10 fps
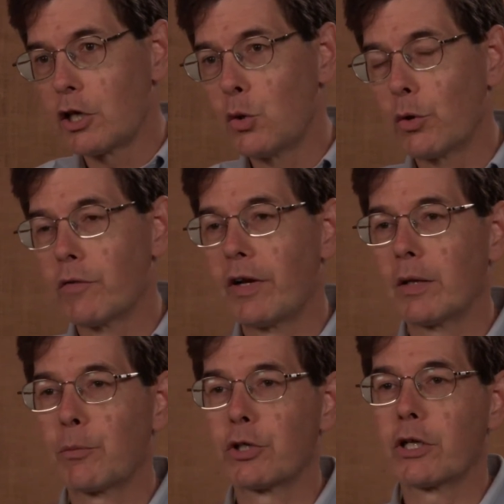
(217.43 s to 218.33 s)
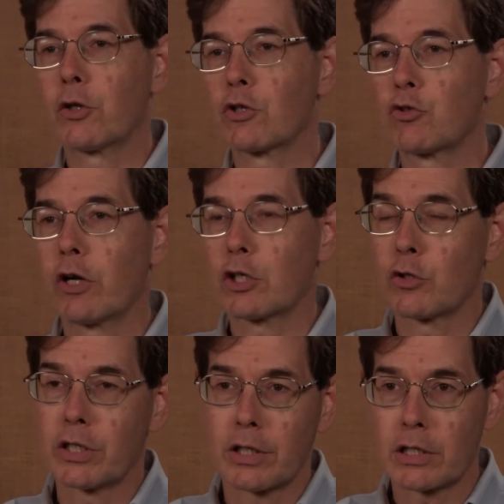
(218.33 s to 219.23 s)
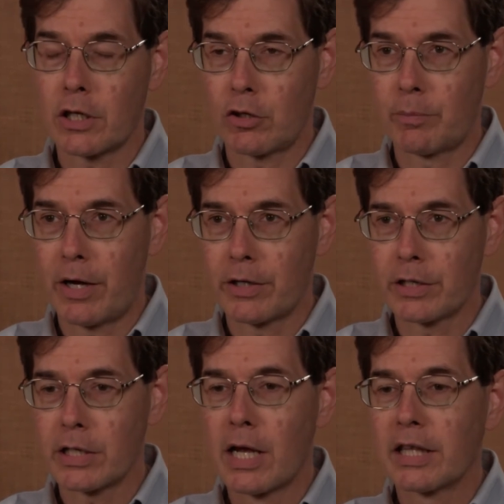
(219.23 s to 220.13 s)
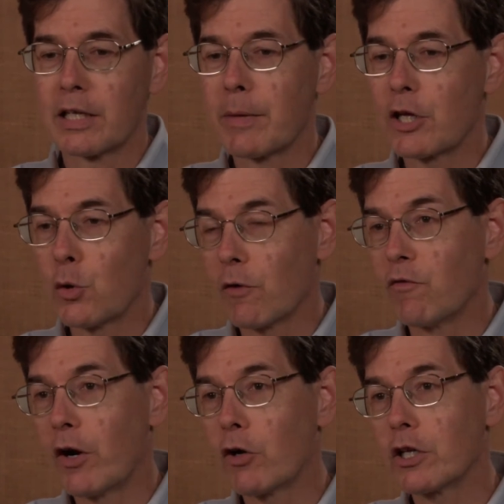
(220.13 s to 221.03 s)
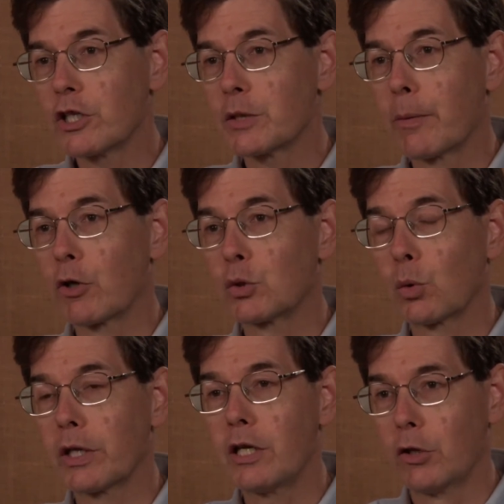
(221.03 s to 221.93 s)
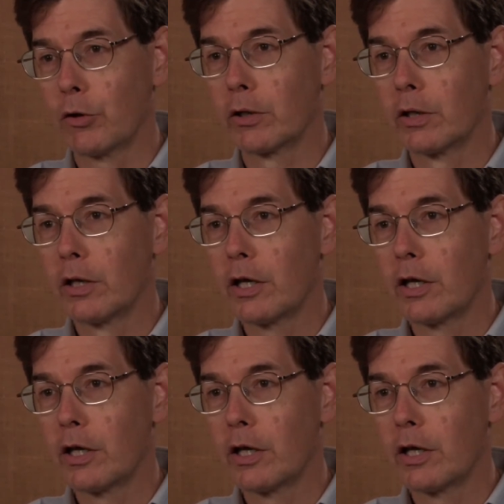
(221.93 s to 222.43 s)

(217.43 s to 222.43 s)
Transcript: you will develop particular structures in the subtle bodies that make you a very good spiritual healer.